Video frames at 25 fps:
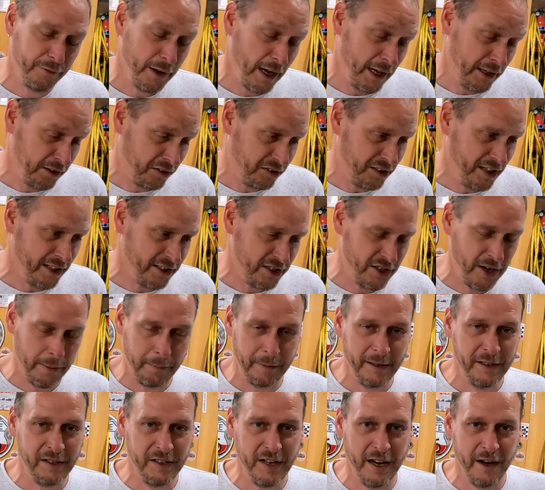at Stitched
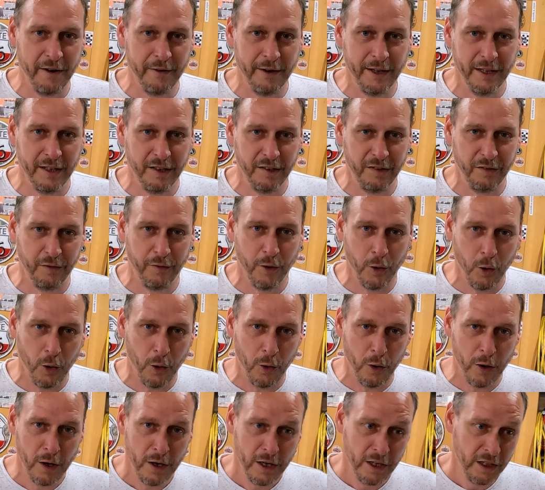Up Interiors
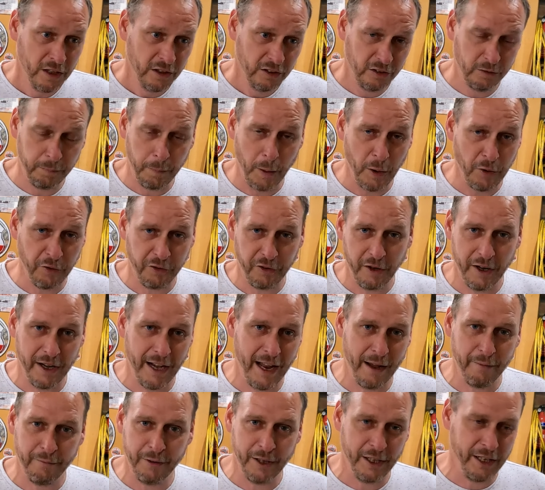for sponsoring
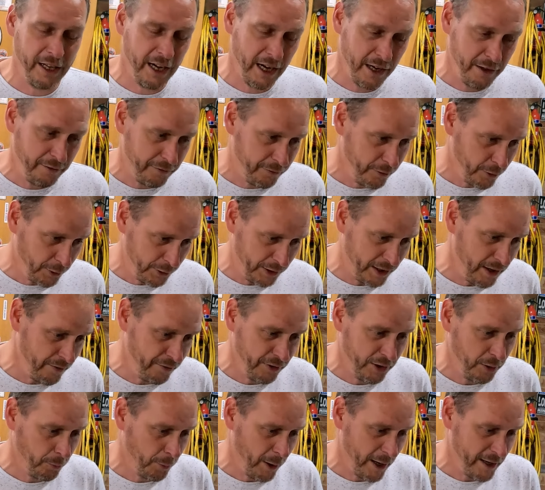that video, for
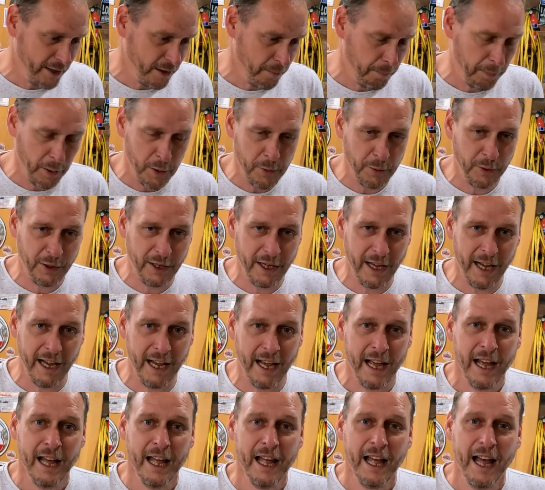giving away the boot
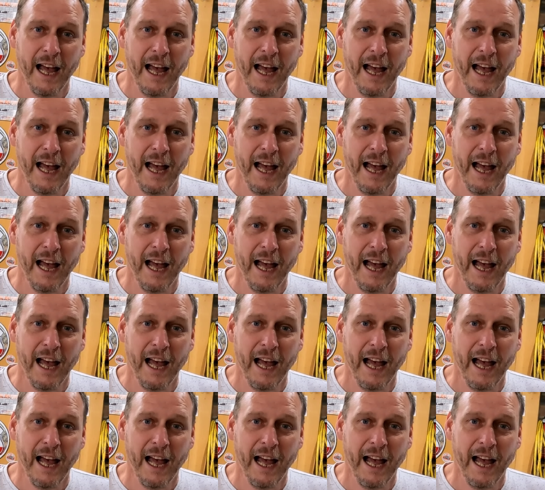kit.